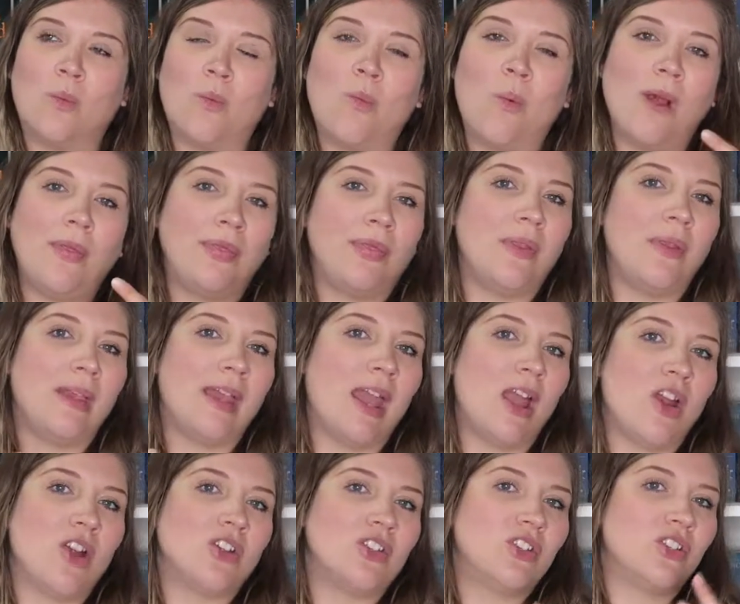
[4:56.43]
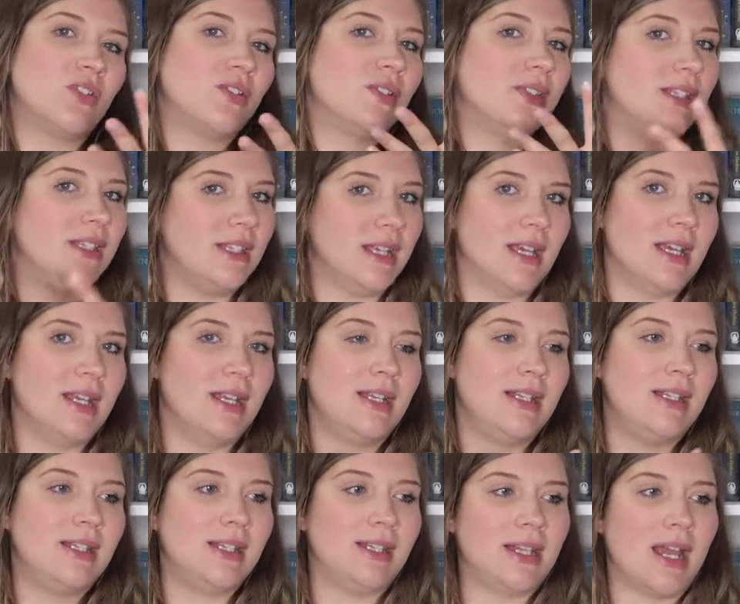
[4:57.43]
what the characters
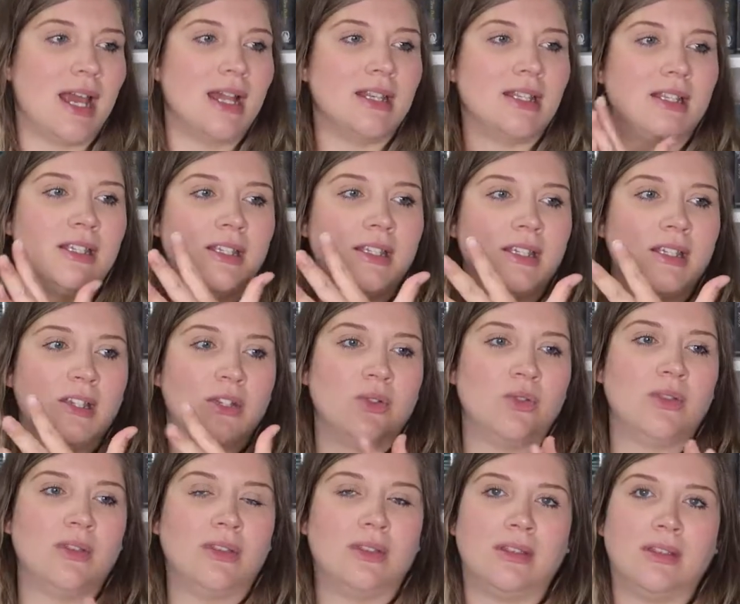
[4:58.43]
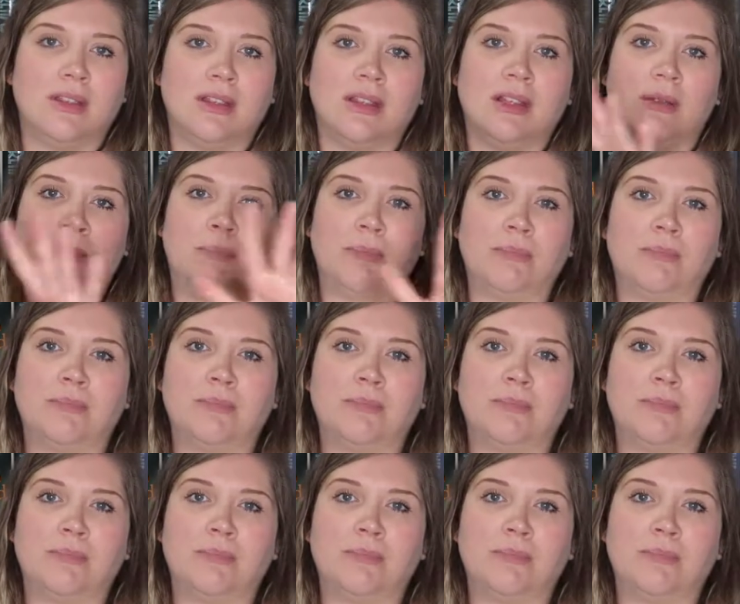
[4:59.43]
did to get to the